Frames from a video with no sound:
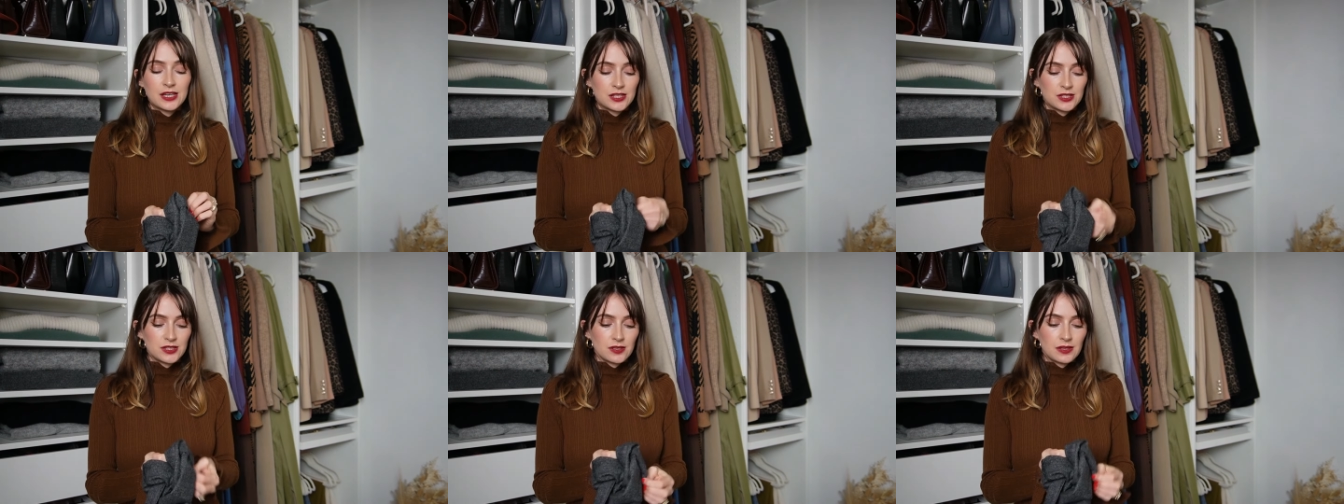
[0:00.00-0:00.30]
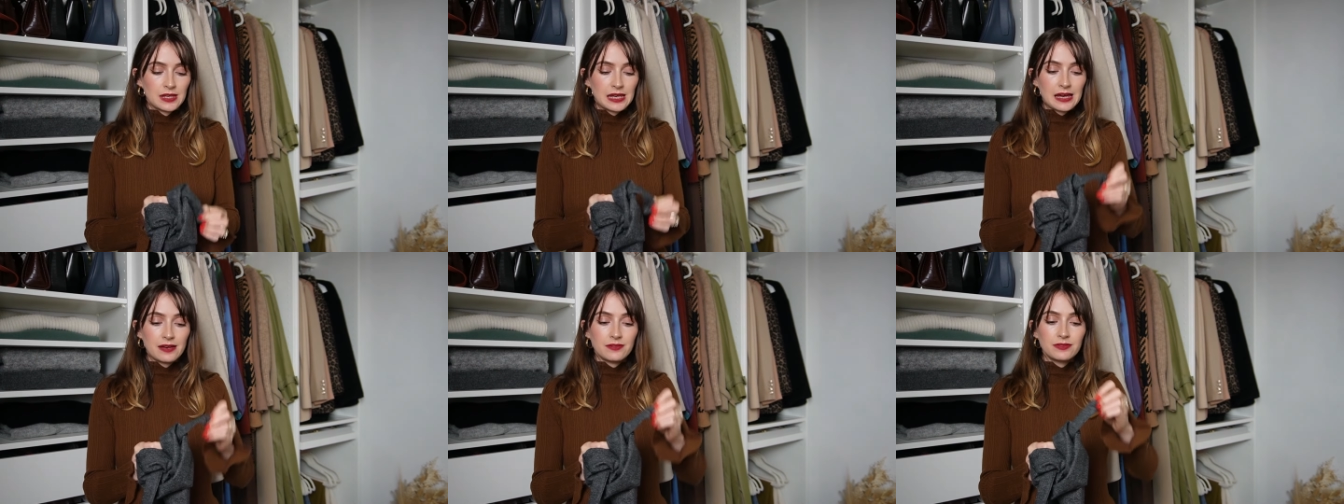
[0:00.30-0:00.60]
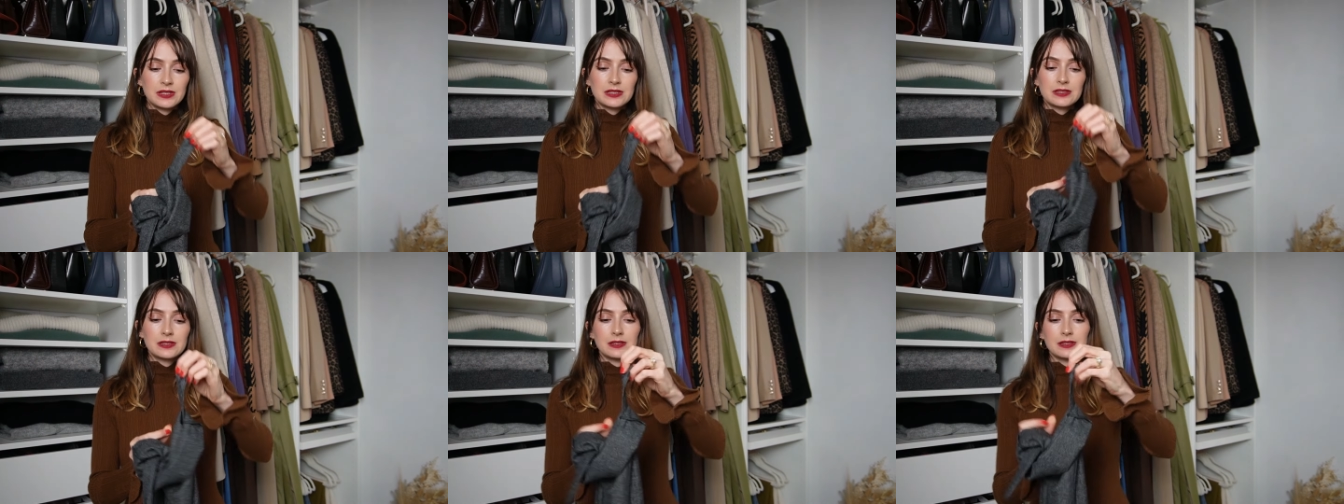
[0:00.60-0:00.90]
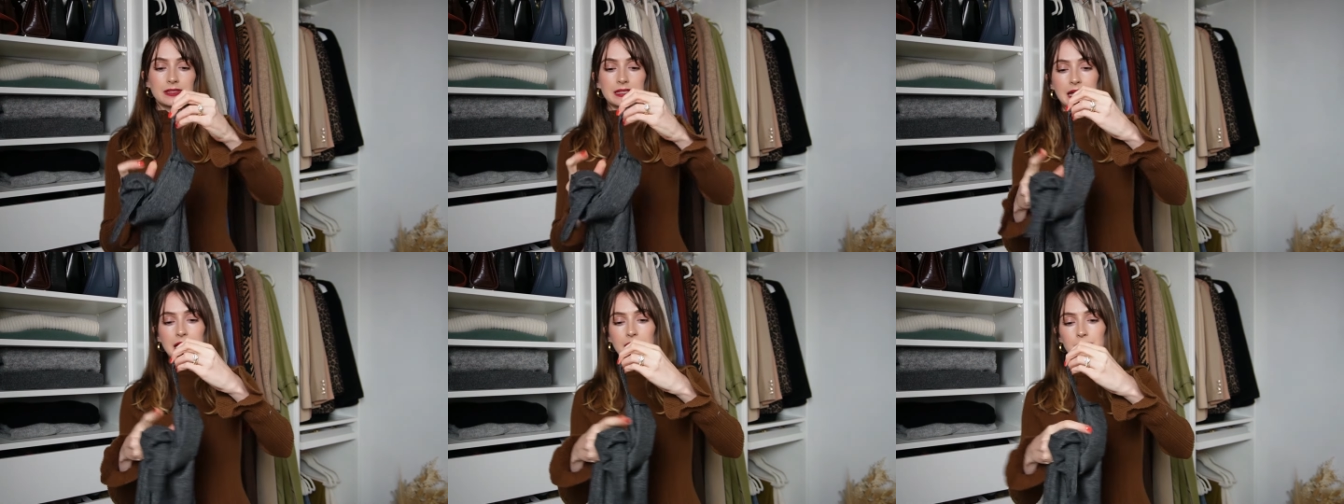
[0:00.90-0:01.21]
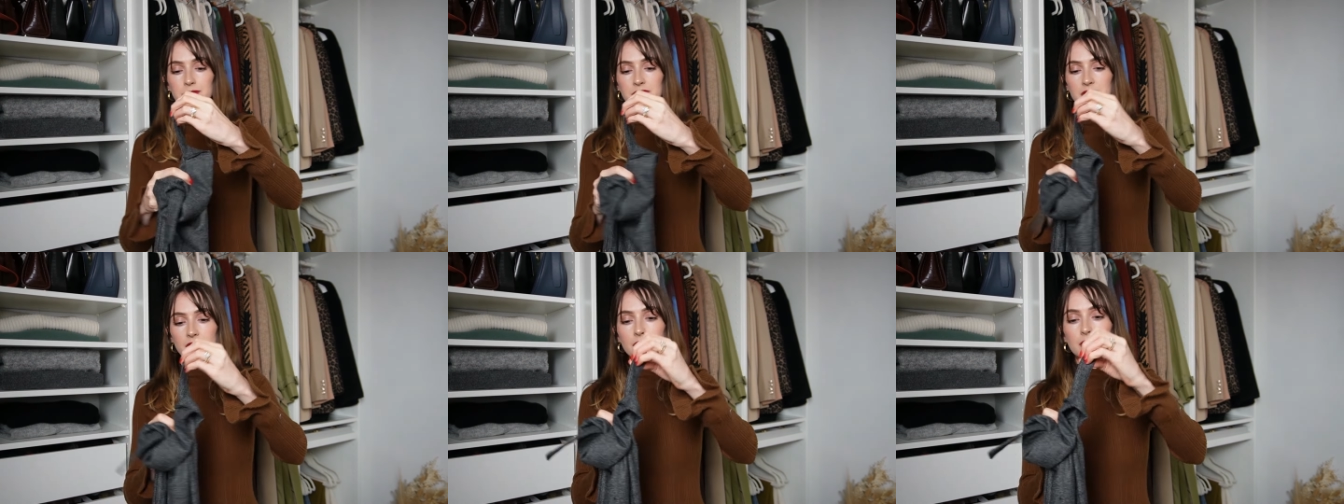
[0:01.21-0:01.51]
So they have these little
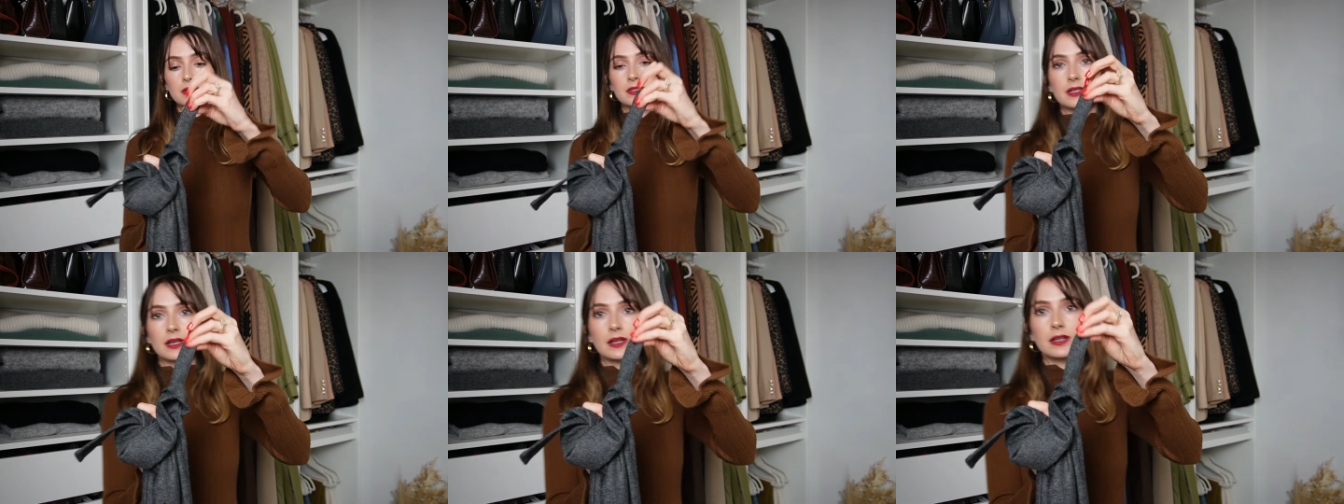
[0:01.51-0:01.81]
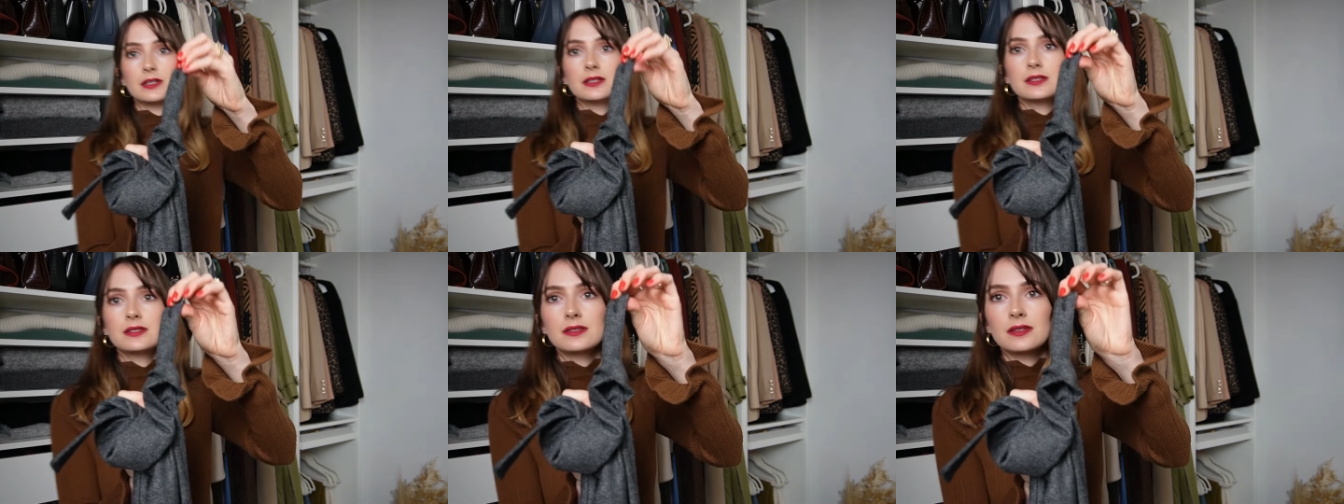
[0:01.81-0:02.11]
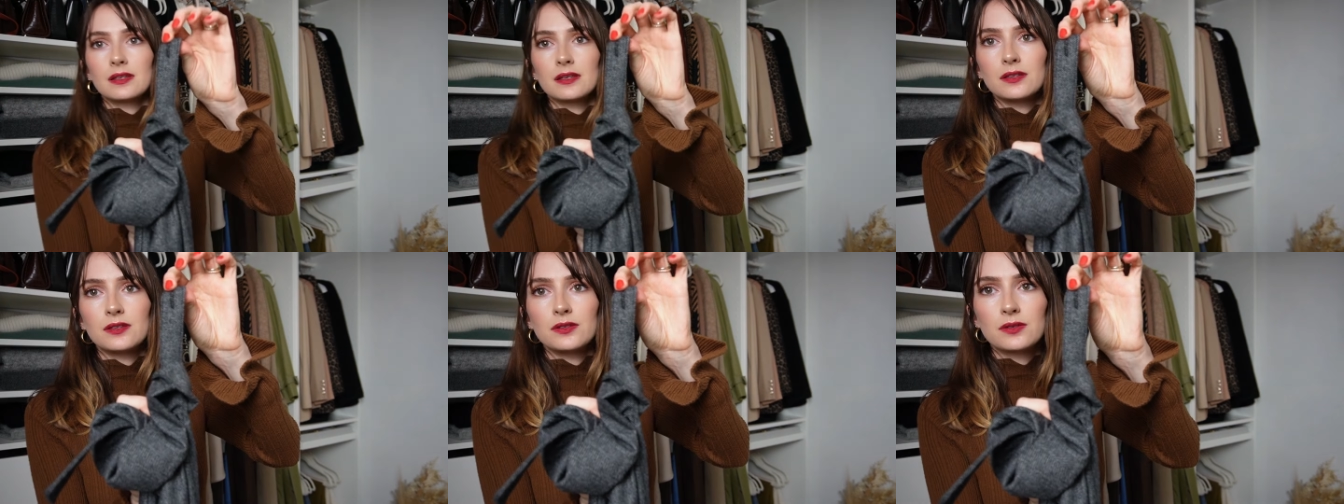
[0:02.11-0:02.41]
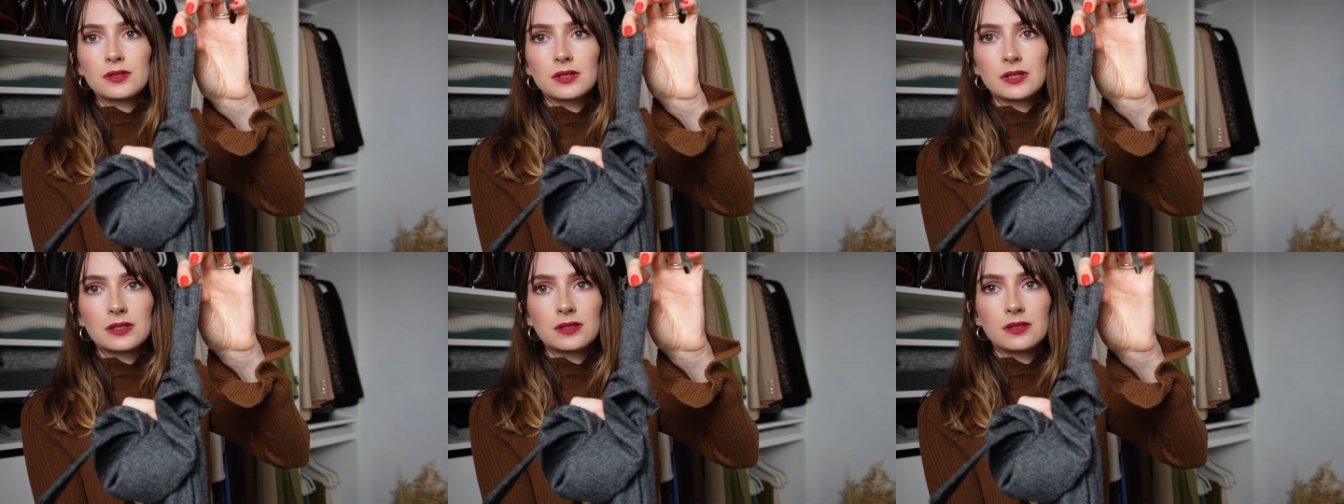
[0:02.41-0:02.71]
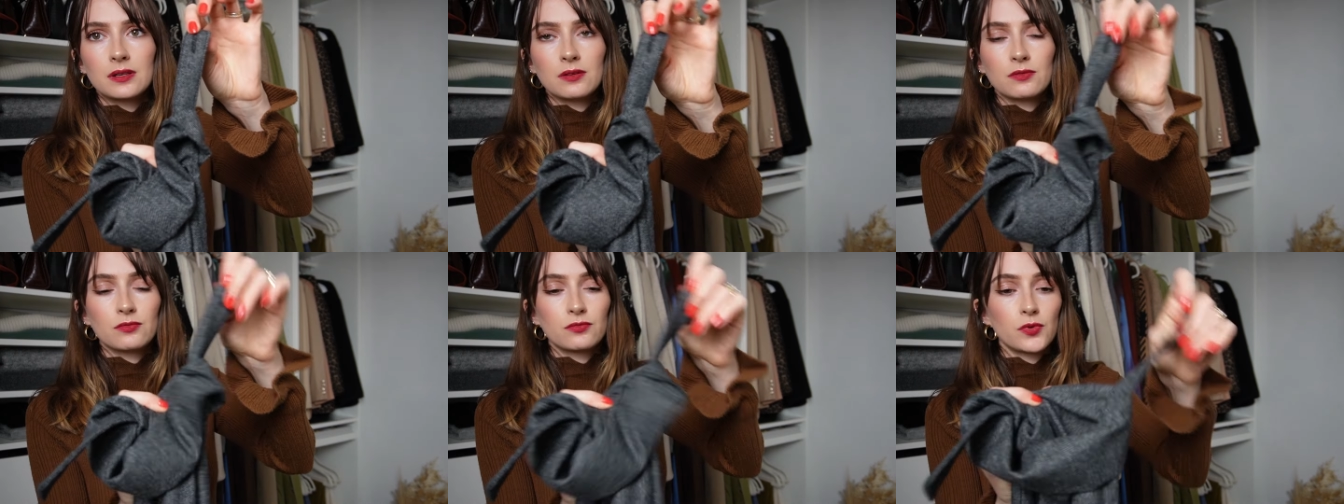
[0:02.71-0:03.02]
tabs on the side that you
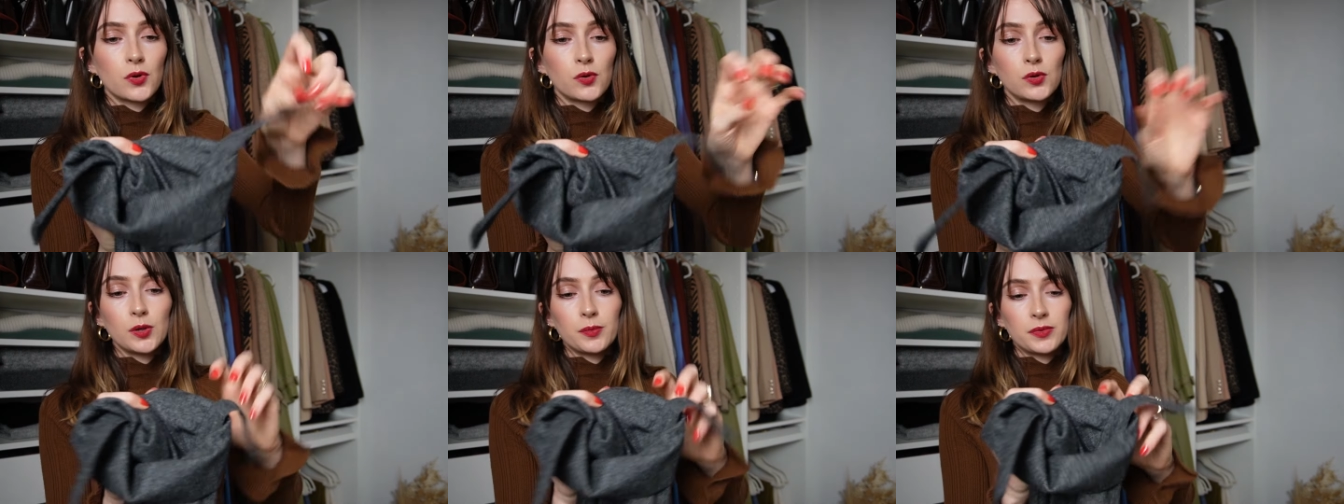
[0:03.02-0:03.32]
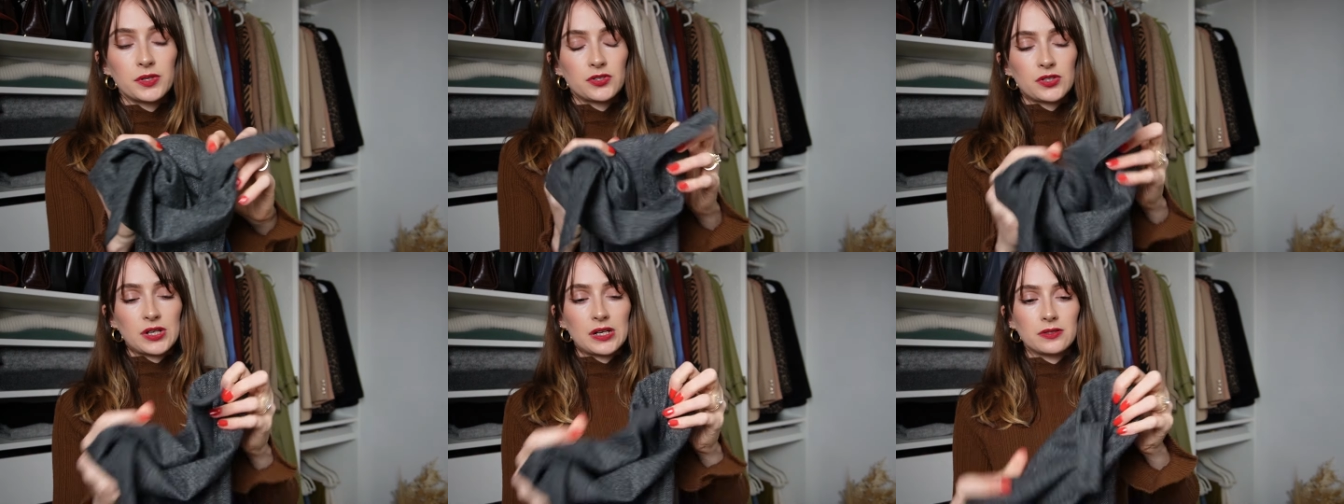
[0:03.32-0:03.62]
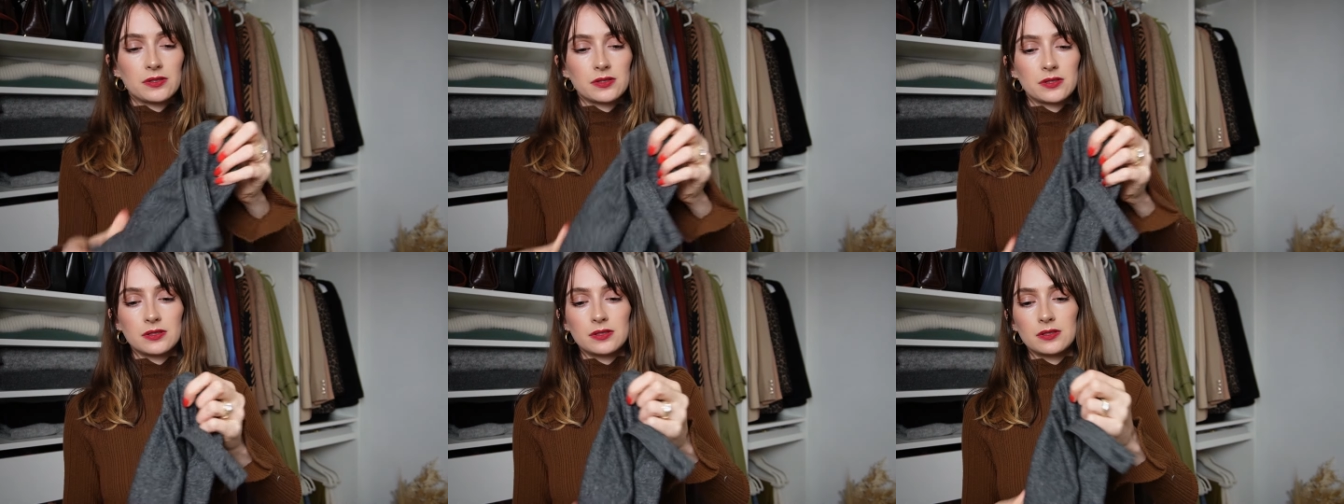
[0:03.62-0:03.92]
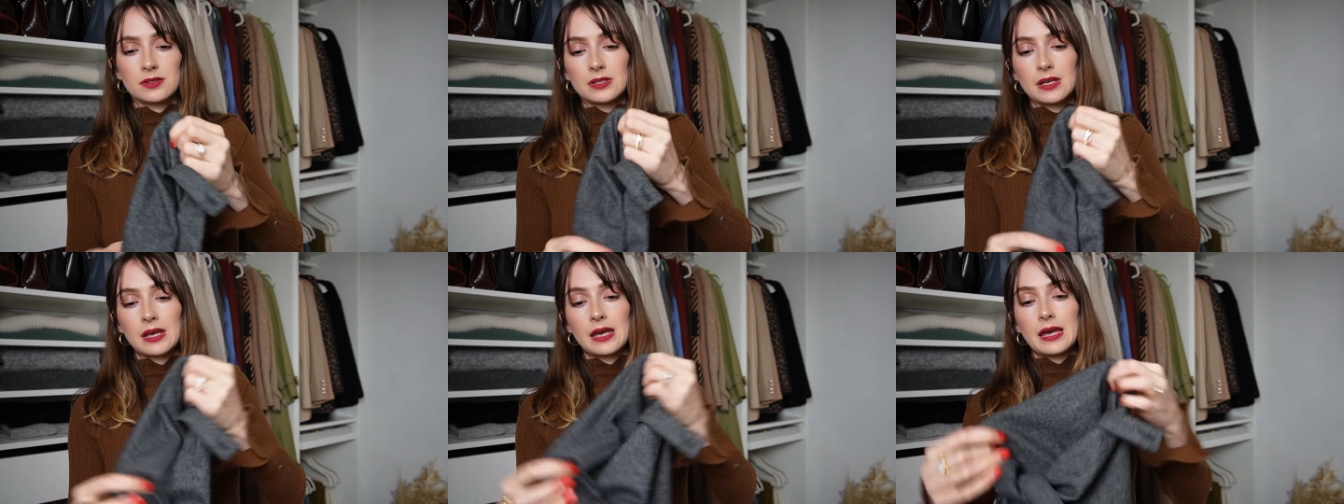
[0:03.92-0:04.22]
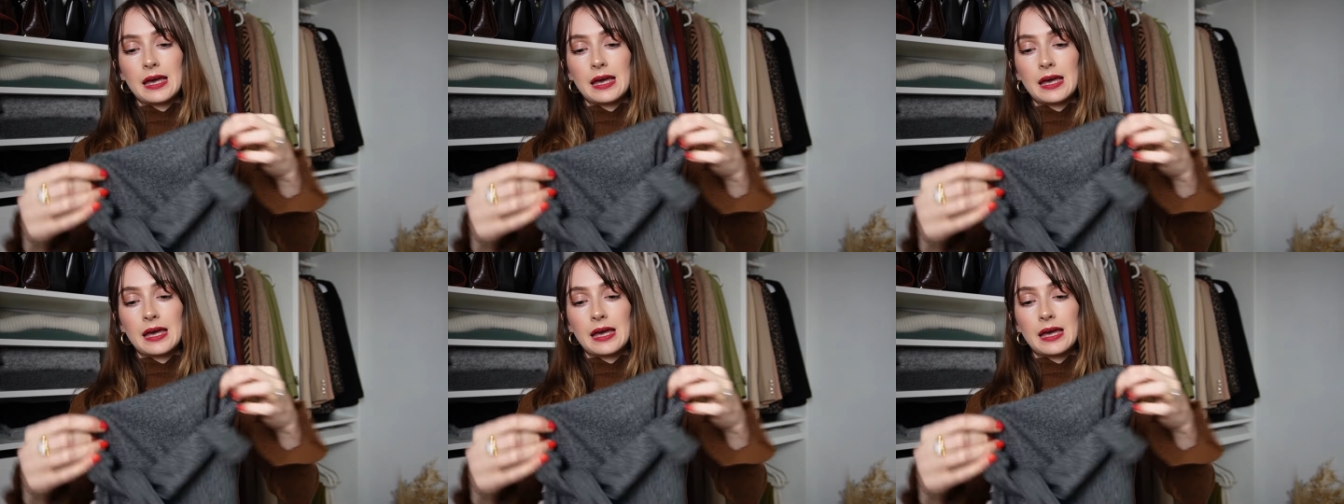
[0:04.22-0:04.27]
can roll up the trousers